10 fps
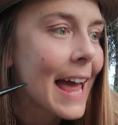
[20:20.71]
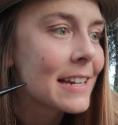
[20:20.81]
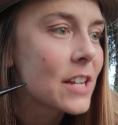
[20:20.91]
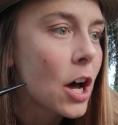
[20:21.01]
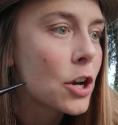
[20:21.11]

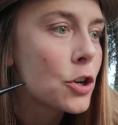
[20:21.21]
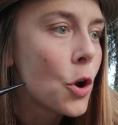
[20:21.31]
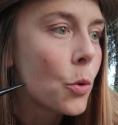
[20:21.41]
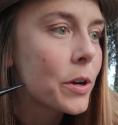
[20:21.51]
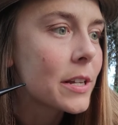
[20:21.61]
and
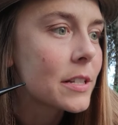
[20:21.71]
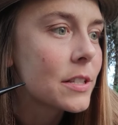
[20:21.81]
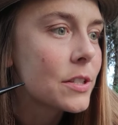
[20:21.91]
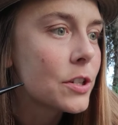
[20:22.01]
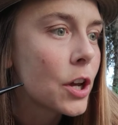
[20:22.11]

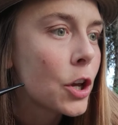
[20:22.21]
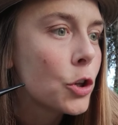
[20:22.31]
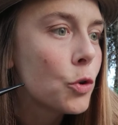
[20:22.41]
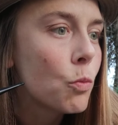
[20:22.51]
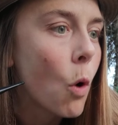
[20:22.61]
unnoticed
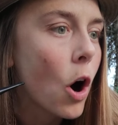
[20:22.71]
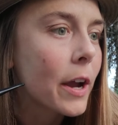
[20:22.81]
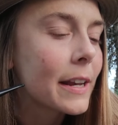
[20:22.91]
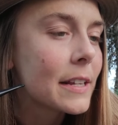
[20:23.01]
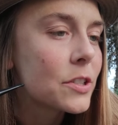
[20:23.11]
you walk
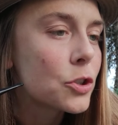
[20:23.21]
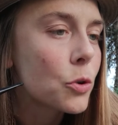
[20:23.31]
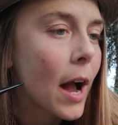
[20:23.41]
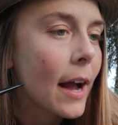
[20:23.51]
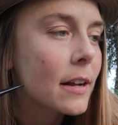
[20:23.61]
in his
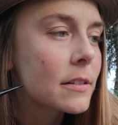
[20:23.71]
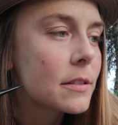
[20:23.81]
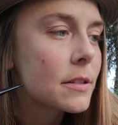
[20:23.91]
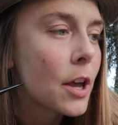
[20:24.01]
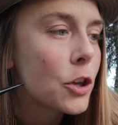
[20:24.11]

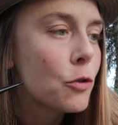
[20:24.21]
tracks,